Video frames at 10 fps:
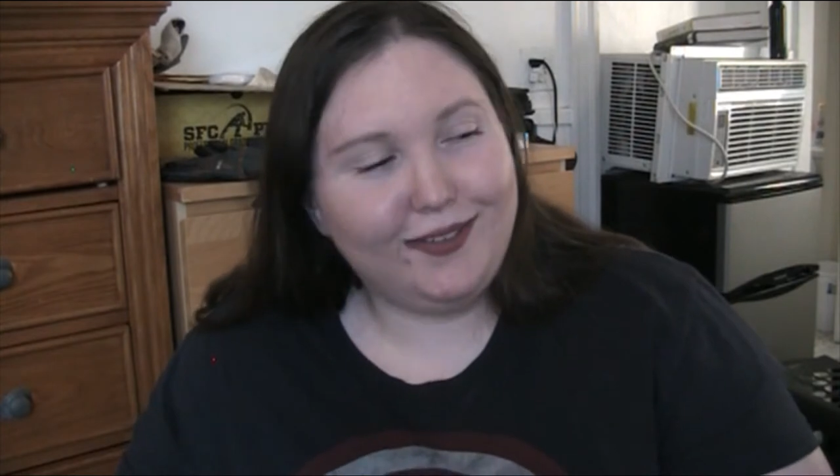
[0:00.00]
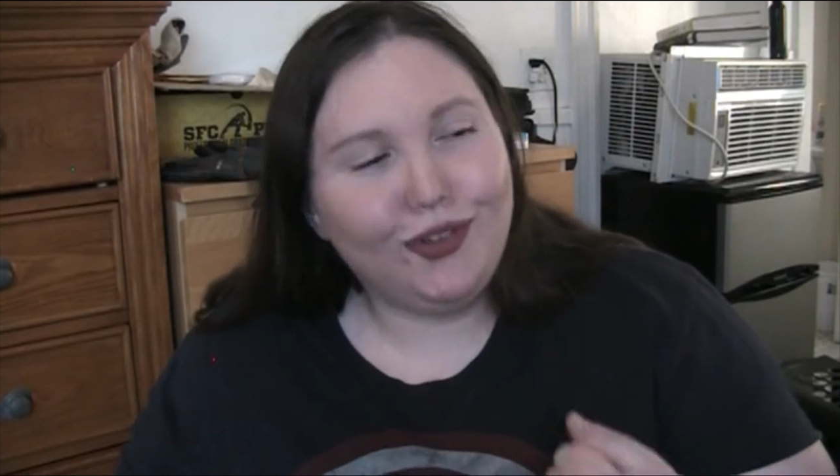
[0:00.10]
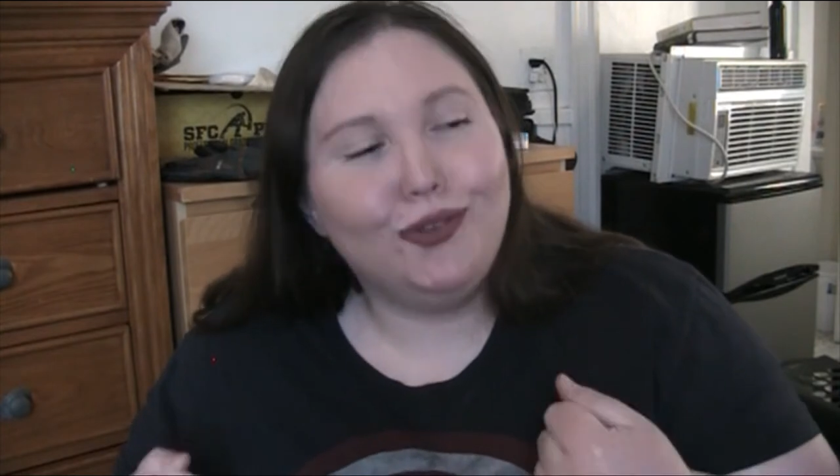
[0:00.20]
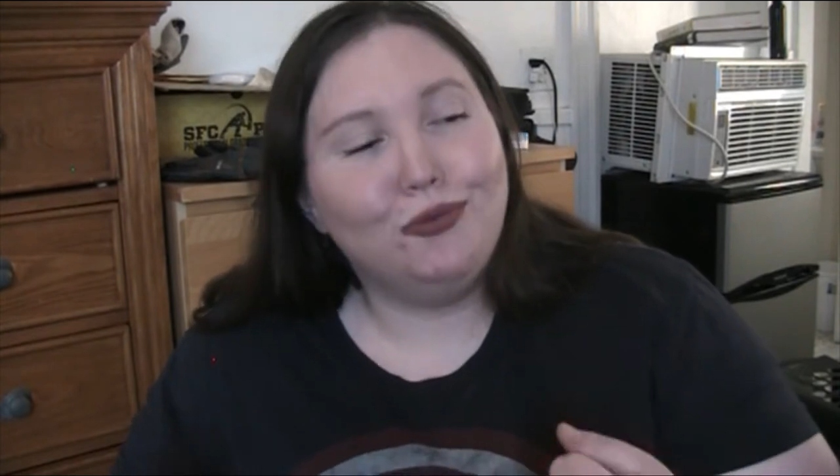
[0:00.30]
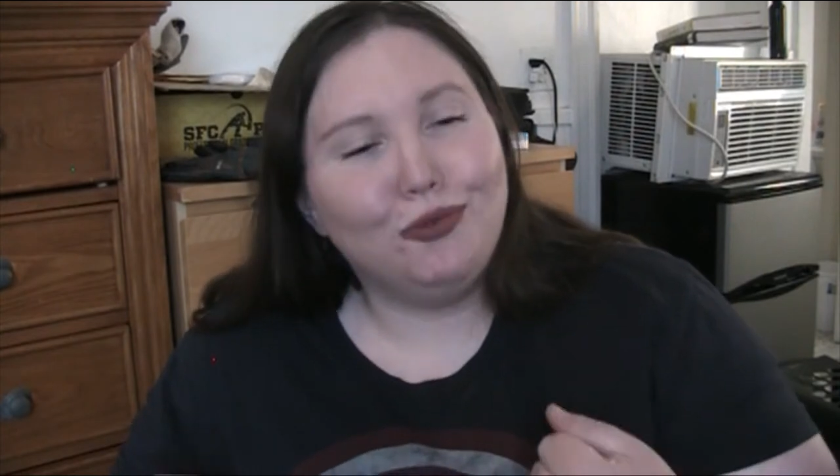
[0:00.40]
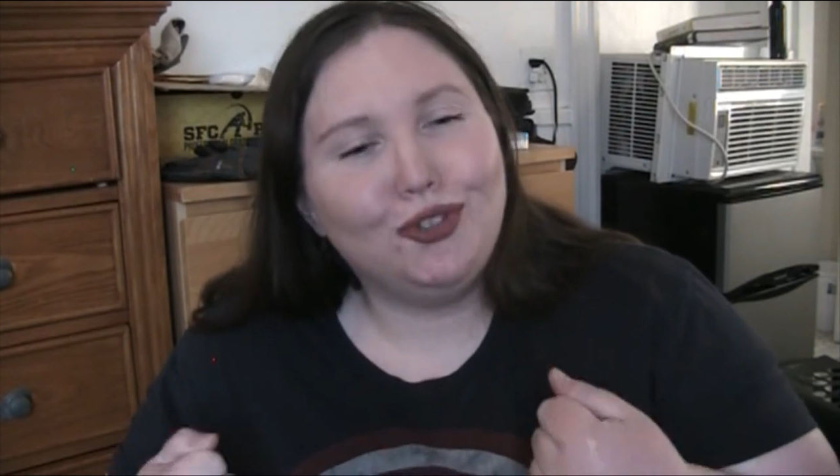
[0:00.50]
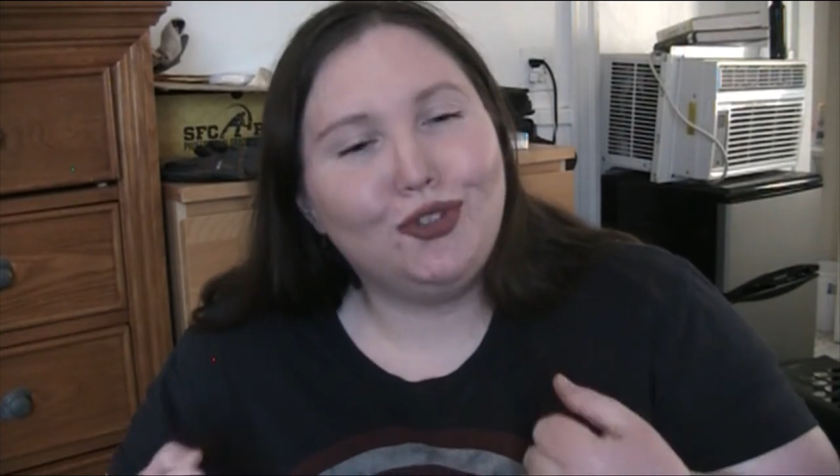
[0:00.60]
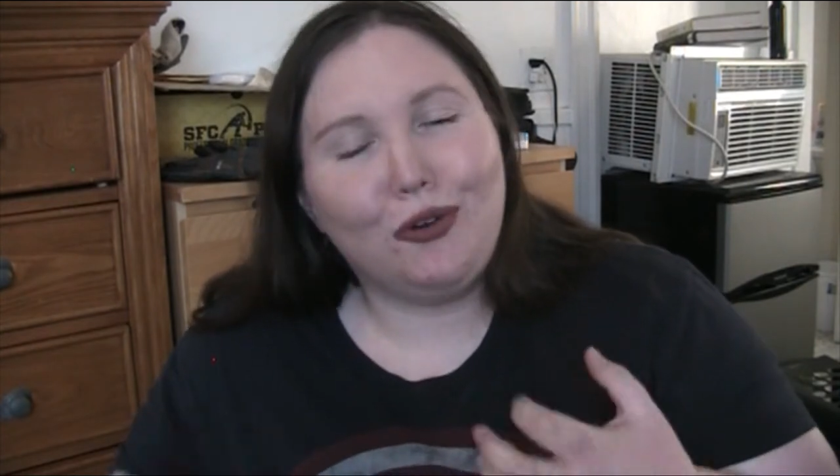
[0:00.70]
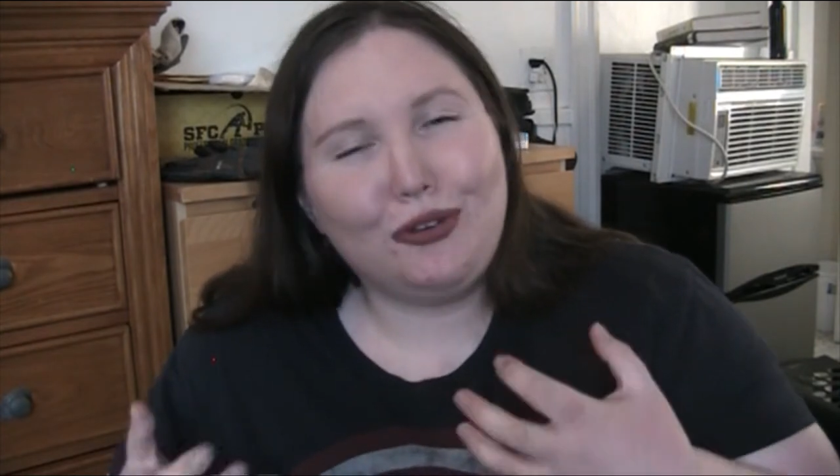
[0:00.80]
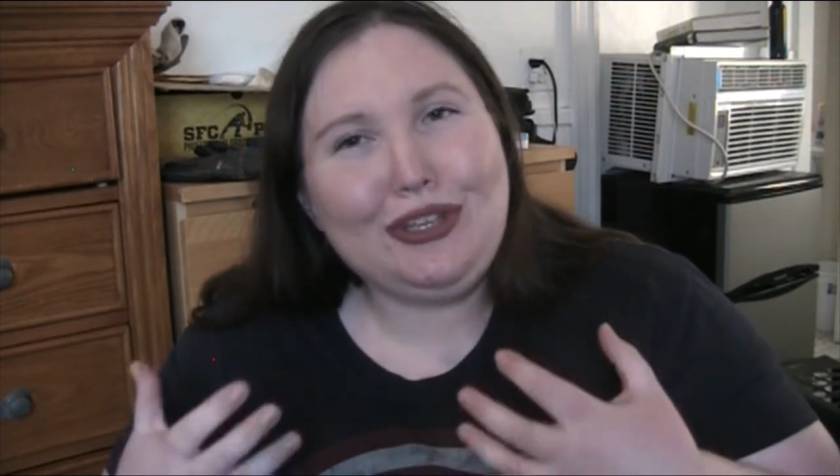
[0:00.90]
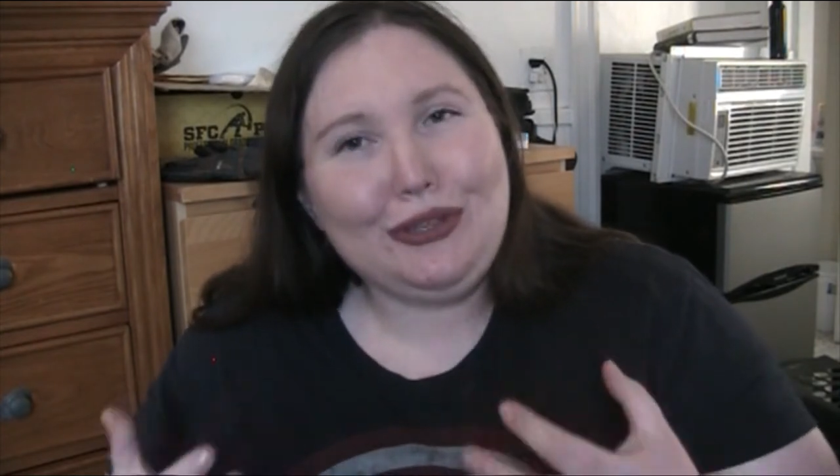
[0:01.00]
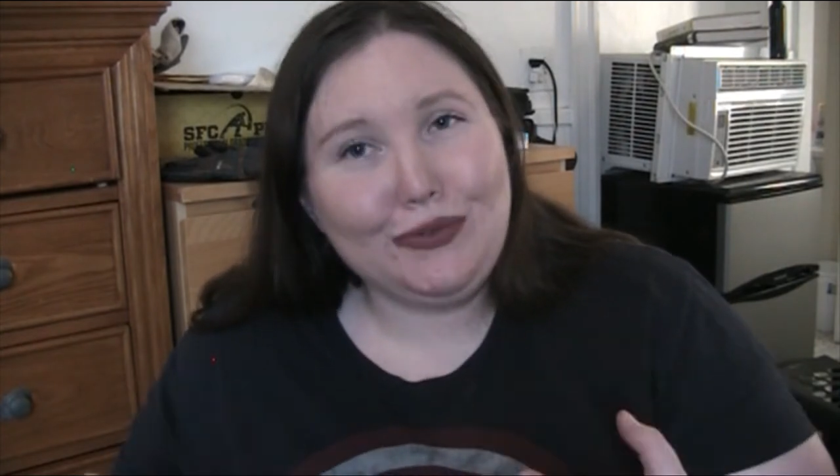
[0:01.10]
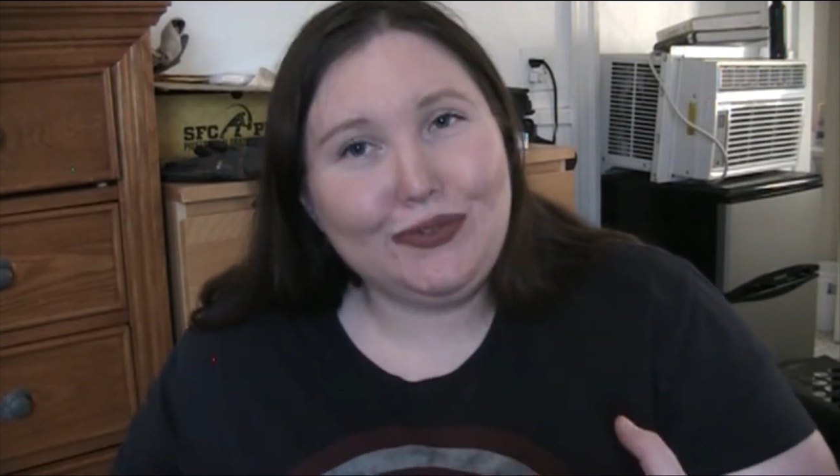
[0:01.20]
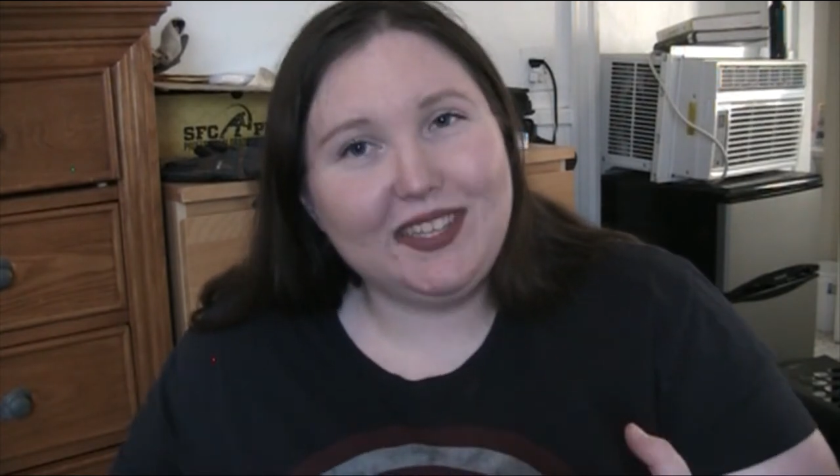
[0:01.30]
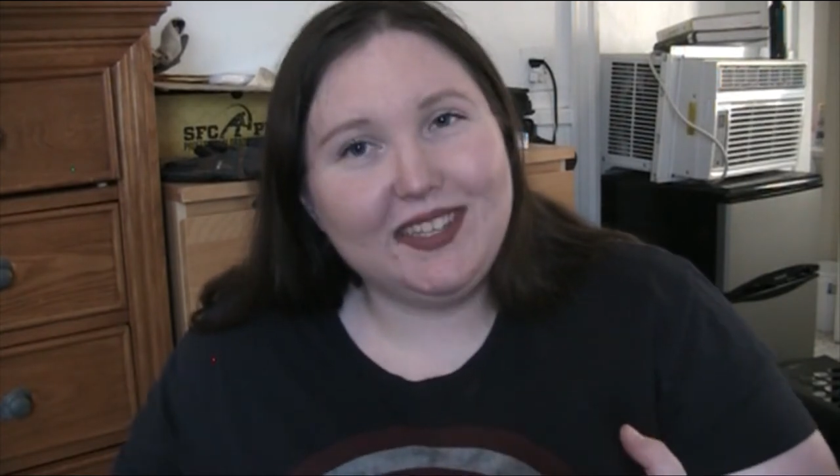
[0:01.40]
to start to
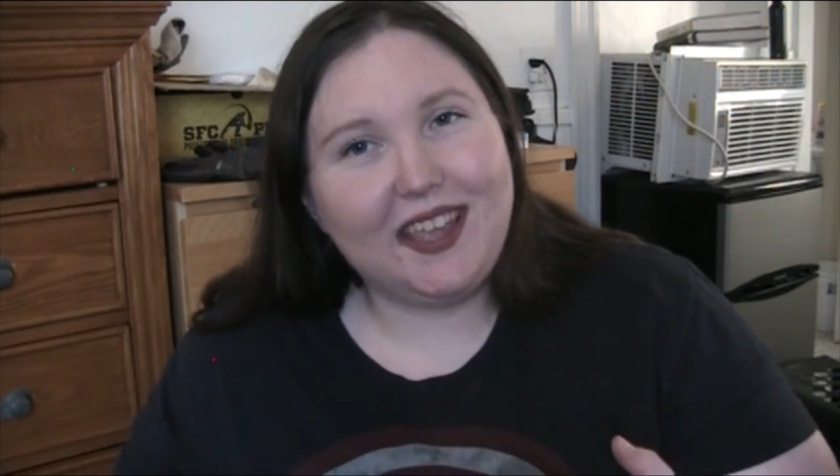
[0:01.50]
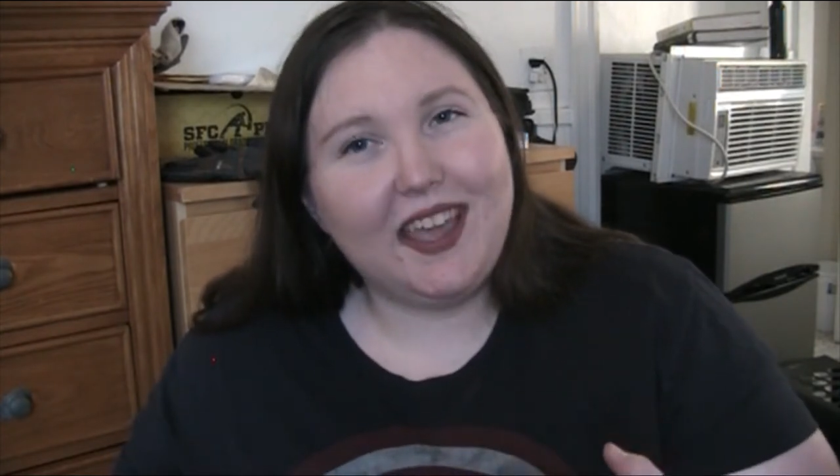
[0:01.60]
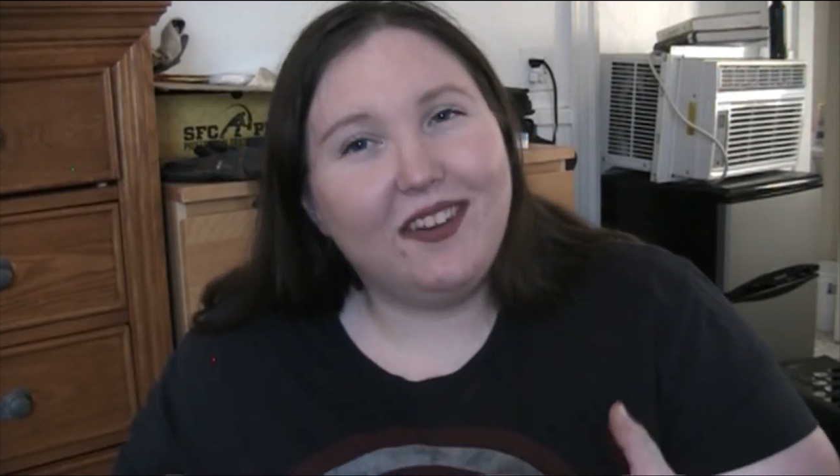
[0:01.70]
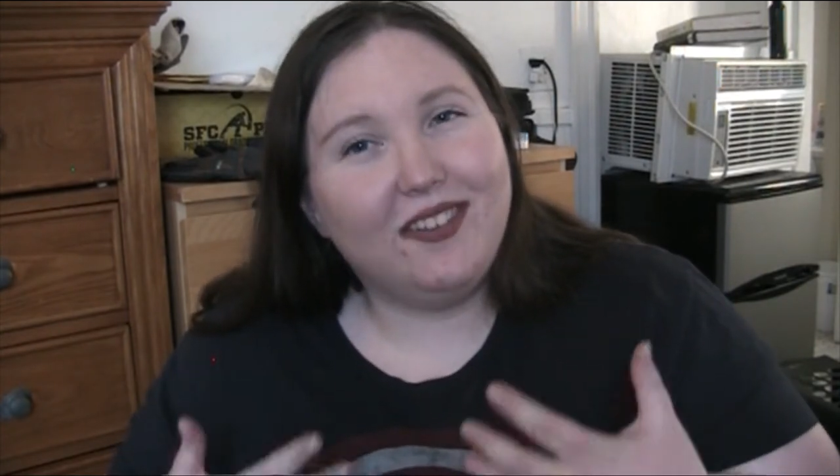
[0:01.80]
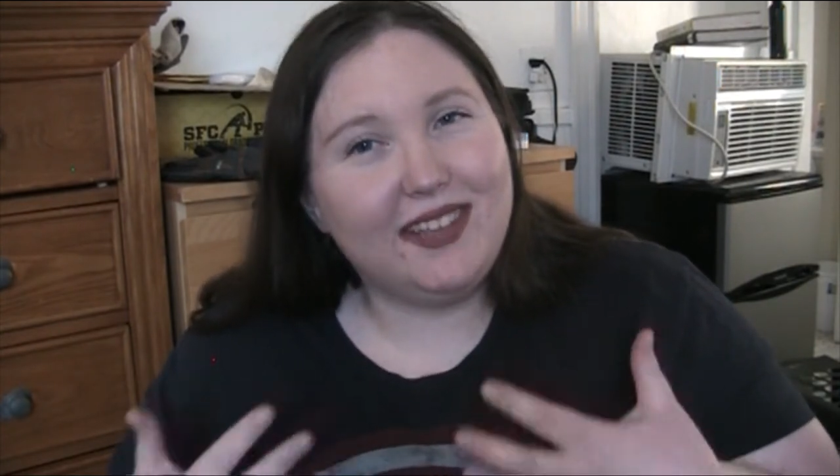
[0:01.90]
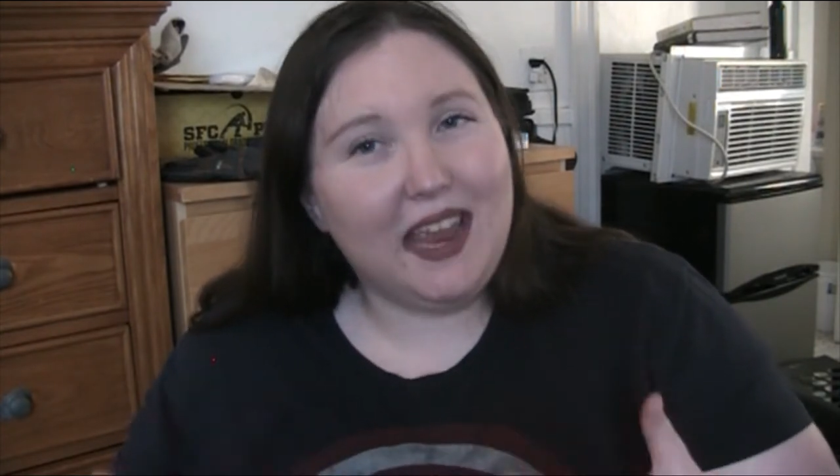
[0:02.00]
use these candles